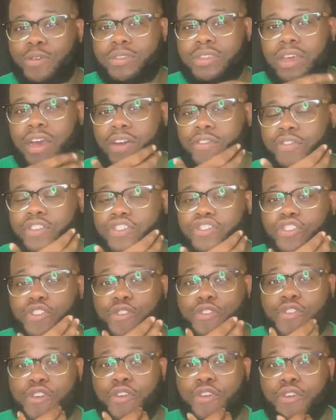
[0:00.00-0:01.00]
of a show
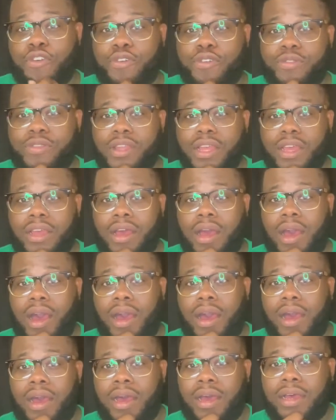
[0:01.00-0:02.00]
called
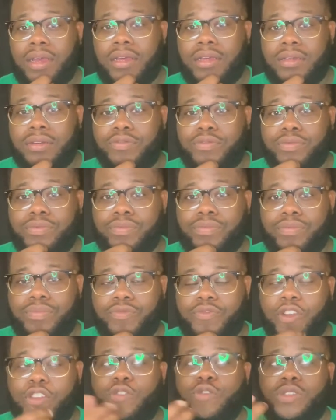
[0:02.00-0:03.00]

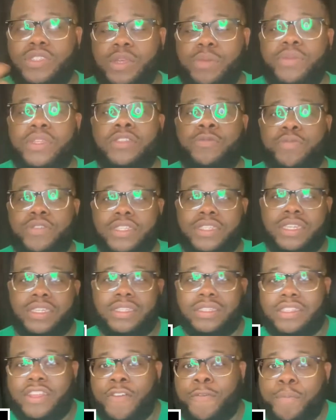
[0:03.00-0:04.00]
Russell Simmons Presents
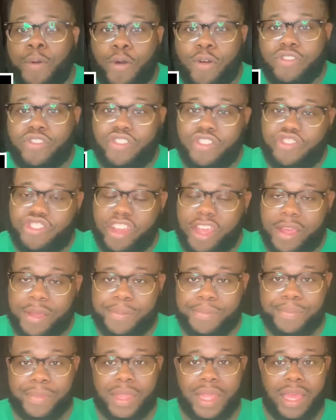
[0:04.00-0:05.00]
Def Poetry Jam,
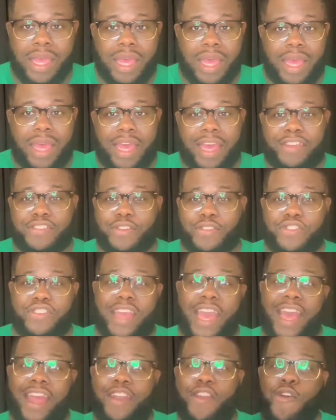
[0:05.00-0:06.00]
and so she
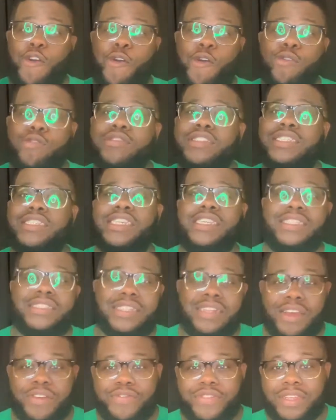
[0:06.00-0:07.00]
had a whole season
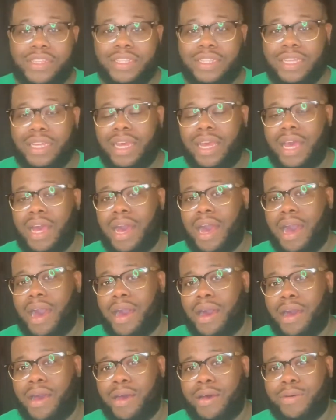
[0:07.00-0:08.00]
of it.
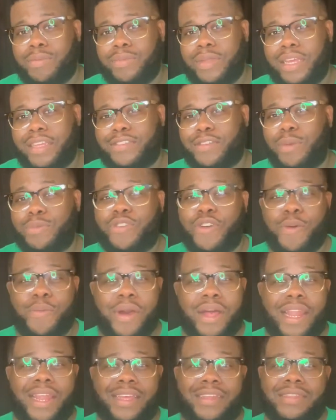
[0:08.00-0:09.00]
And so I'm talking
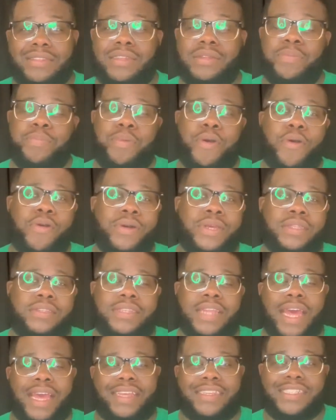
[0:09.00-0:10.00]
about like poets
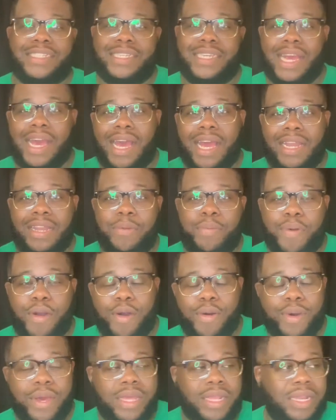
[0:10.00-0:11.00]
like Shehan the
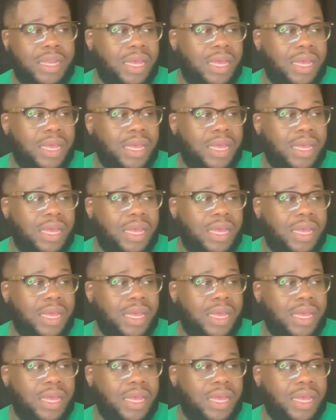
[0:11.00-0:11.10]
poet,